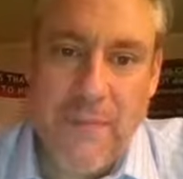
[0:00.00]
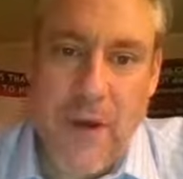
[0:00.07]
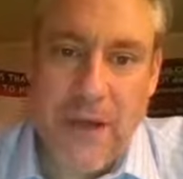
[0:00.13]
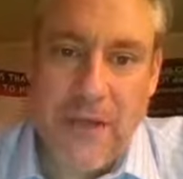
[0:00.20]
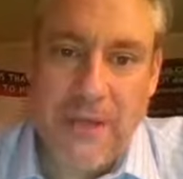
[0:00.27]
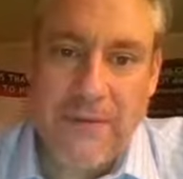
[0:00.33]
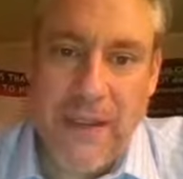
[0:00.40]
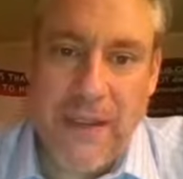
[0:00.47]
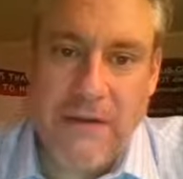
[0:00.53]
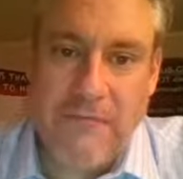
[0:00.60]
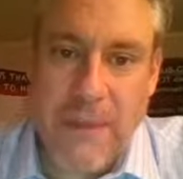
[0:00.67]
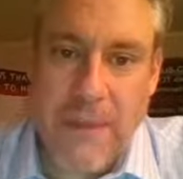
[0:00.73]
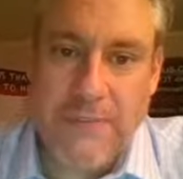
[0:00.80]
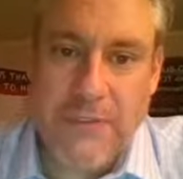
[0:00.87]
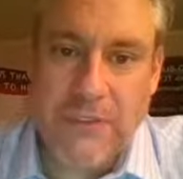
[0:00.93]
modern day
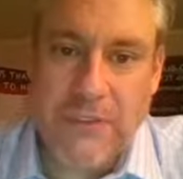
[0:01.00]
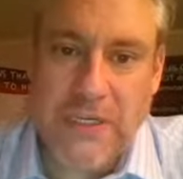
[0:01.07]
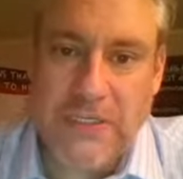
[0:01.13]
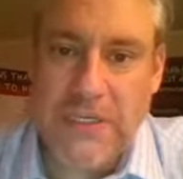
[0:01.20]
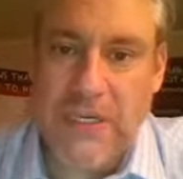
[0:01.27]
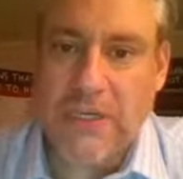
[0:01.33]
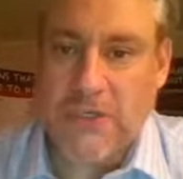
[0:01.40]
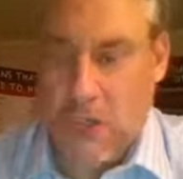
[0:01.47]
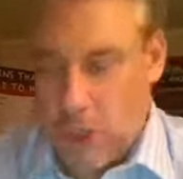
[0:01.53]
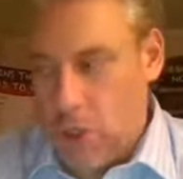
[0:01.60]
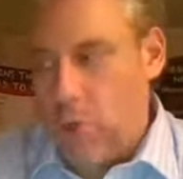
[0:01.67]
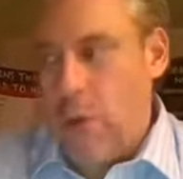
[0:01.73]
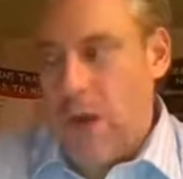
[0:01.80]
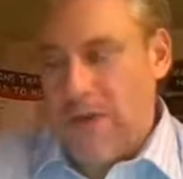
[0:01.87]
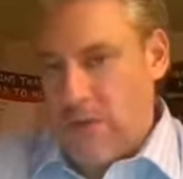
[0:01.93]
rapture teaching. It took
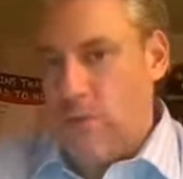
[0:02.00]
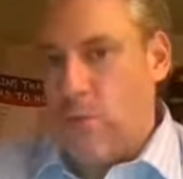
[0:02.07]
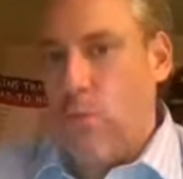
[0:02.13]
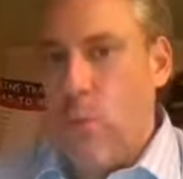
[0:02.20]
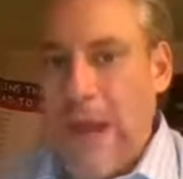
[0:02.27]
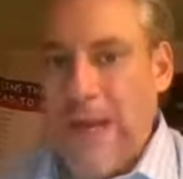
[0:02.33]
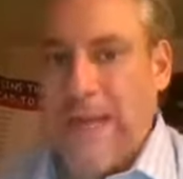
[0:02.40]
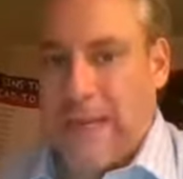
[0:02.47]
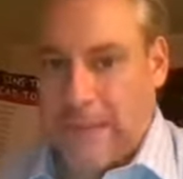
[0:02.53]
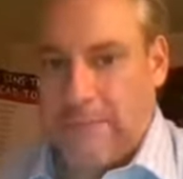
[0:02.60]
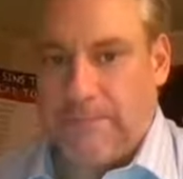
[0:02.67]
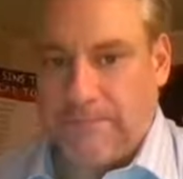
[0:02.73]
away the wicked.